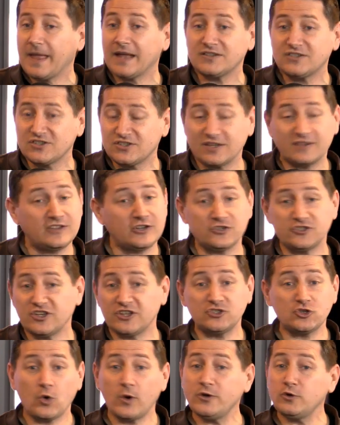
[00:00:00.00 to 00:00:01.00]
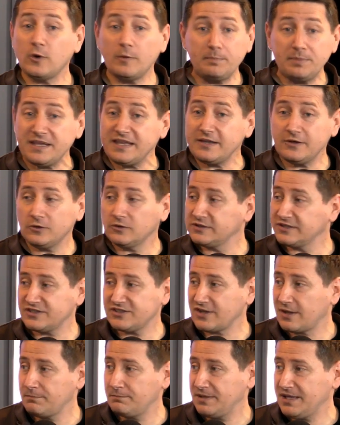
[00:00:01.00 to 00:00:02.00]
That's there's it's going to appeal to
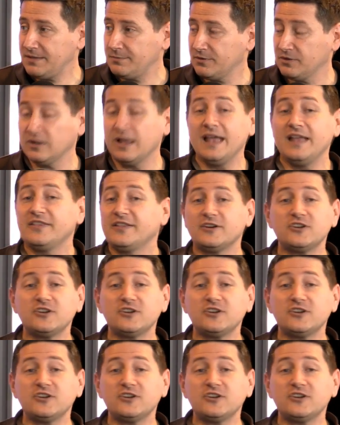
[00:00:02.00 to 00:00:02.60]
some people.